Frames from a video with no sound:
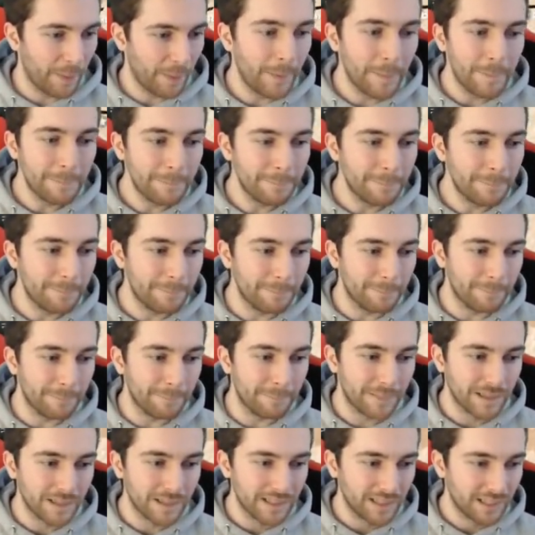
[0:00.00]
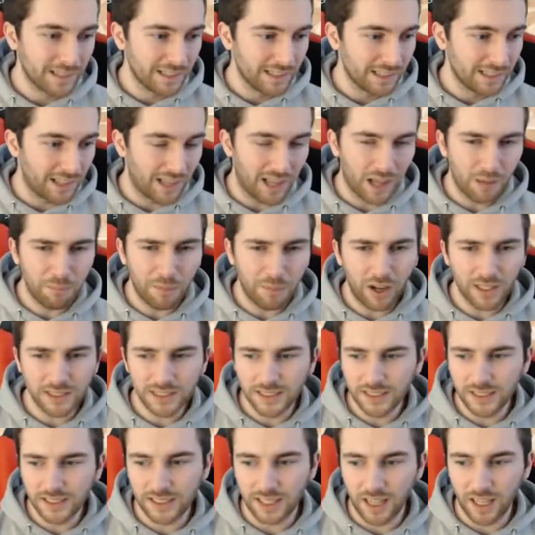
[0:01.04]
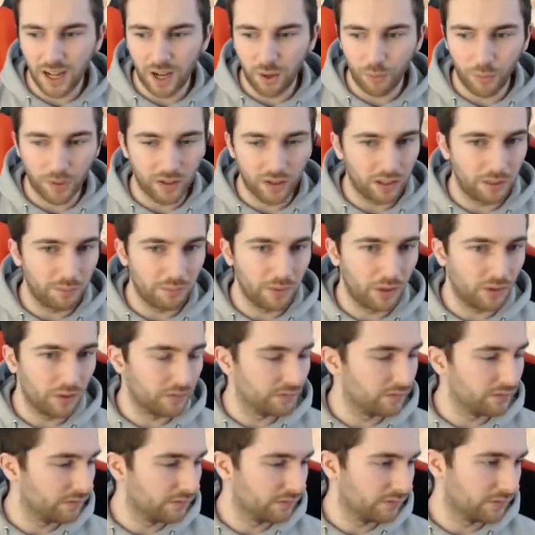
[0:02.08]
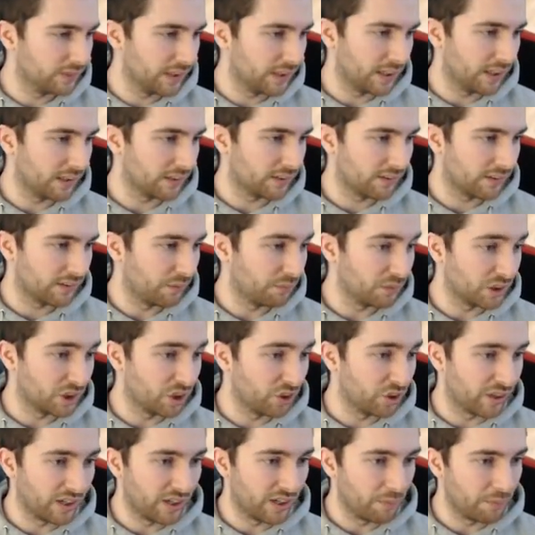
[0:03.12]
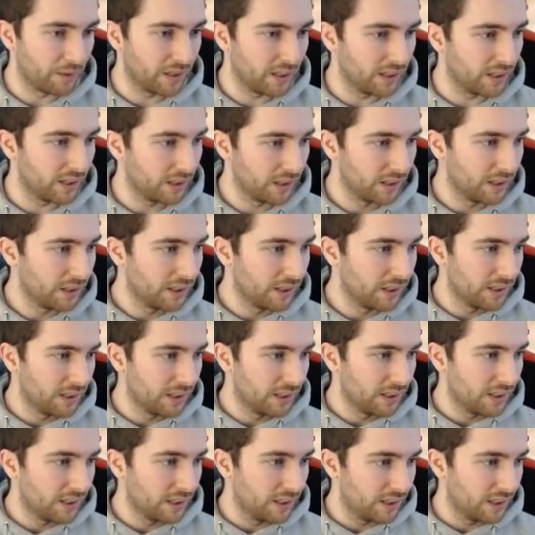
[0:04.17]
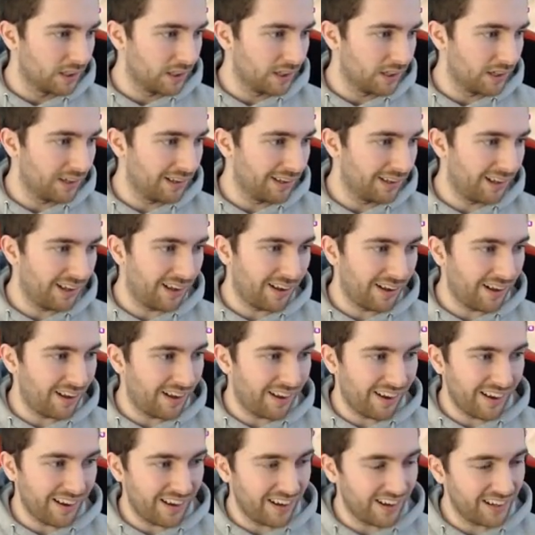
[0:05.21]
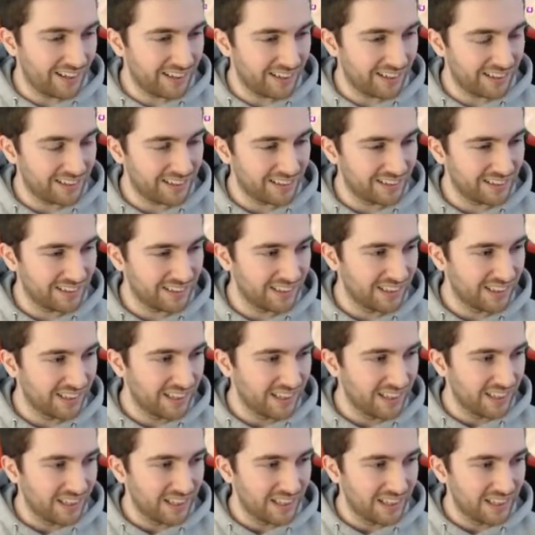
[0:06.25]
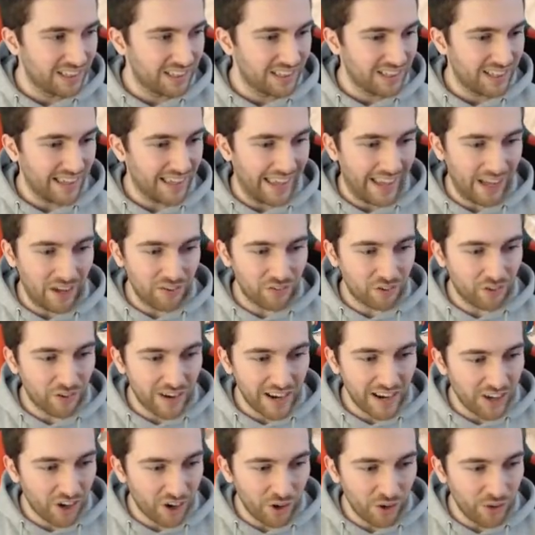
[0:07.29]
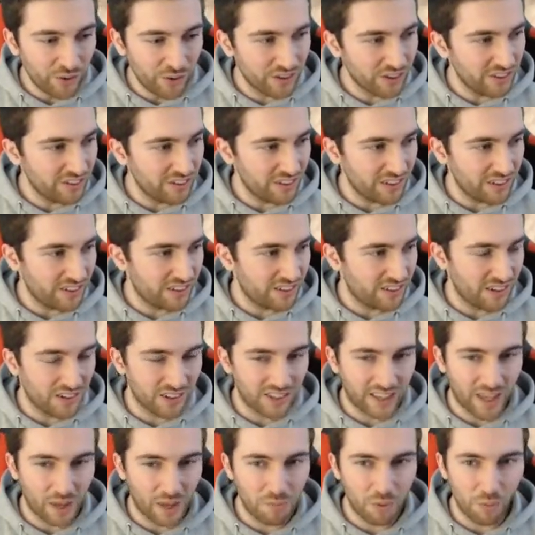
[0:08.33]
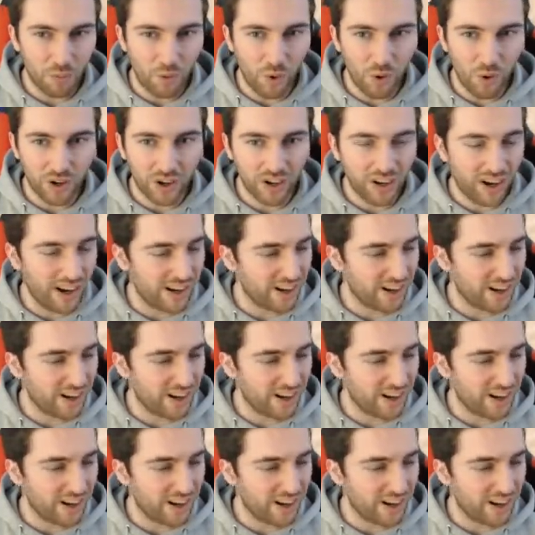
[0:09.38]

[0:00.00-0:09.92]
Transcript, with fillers: Hmm. Uh, Martins, yeah, I will. I'm not... Yeah, so I'm just looking up here. I, out of Greg Oden and, and Kemba Walker, I